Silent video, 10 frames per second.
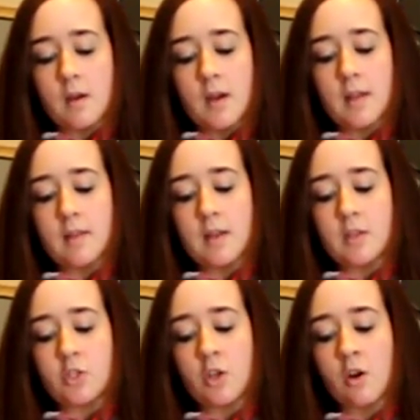And then
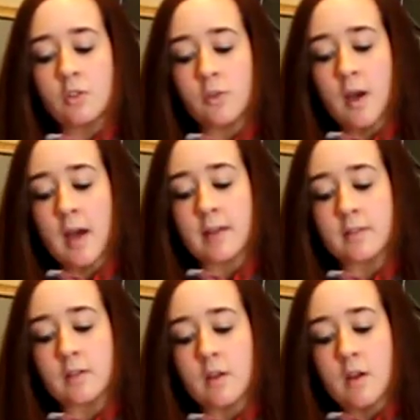she also
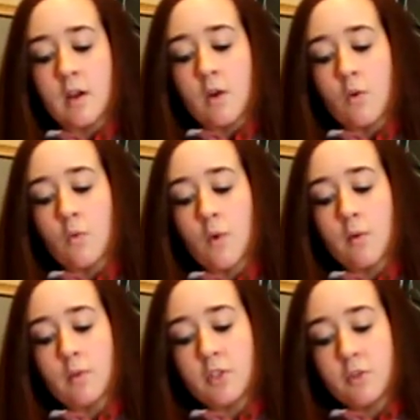asked, what
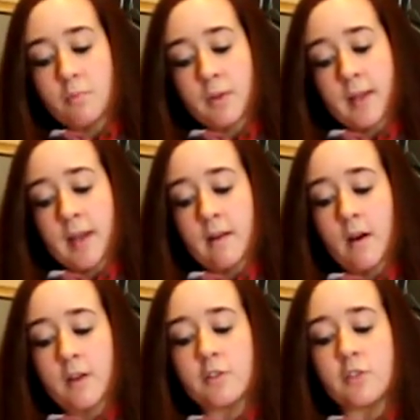would you plan
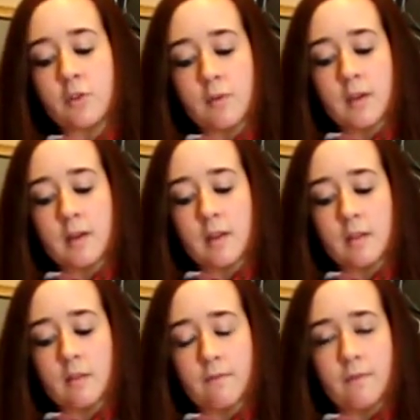on doing
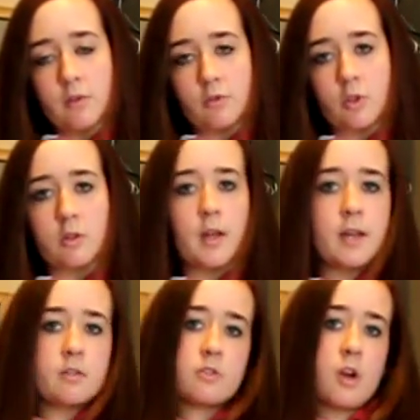in the future,
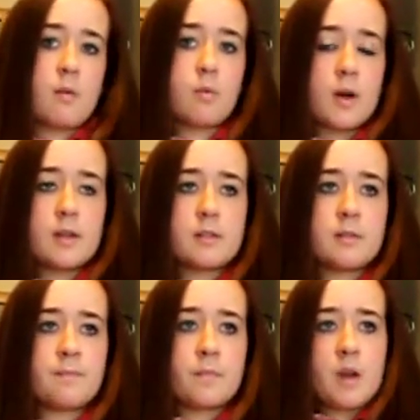like job-wise?
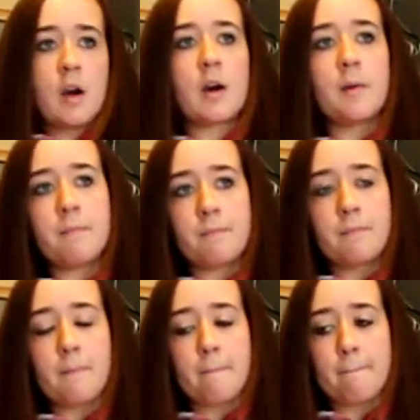I
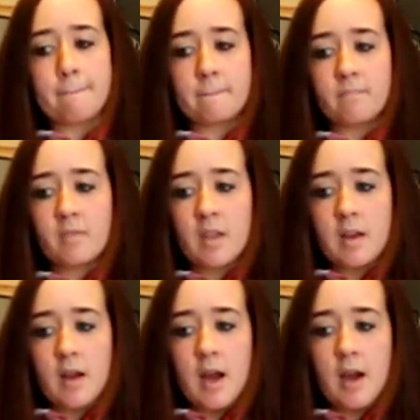
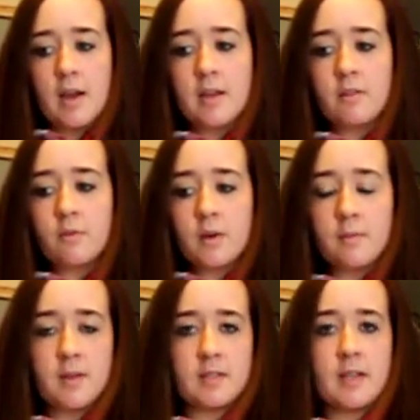either want to
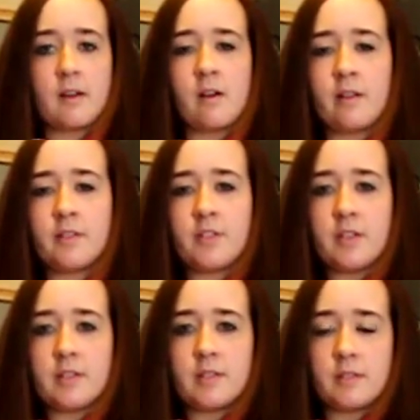be a
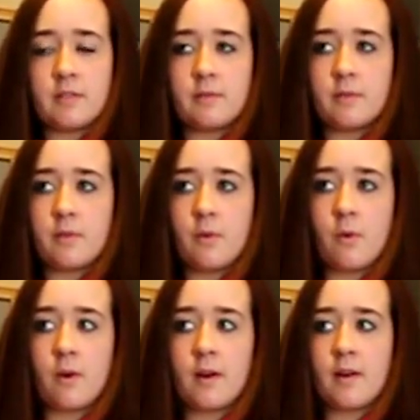psychologist
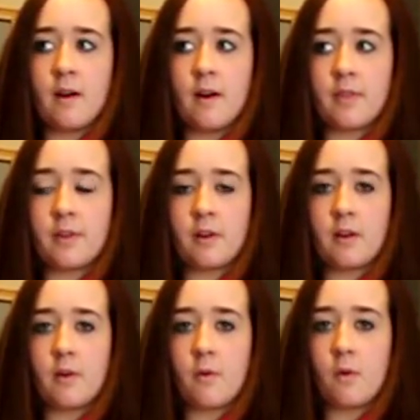or an
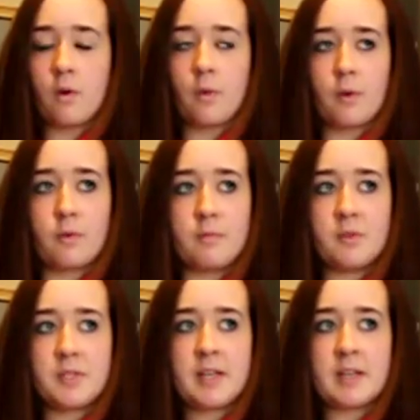author or work with
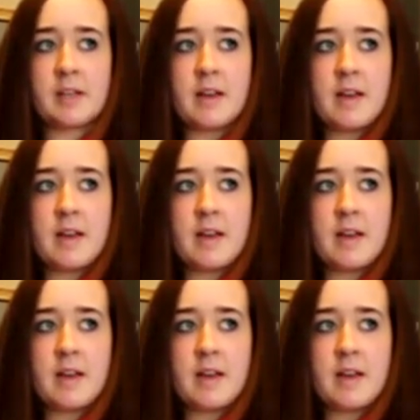music.